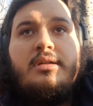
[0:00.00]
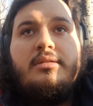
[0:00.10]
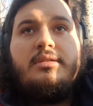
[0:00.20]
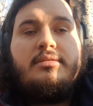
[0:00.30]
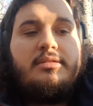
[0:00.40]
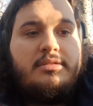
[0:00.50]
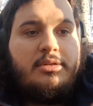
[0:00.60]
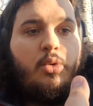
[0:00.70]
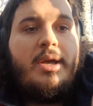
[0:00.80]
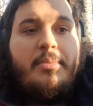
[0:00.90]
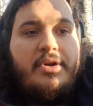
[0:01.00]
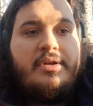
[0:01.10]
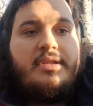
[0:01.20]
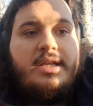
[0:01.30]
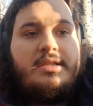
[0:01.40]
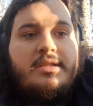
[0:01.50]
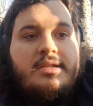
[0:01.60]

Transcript: this quip that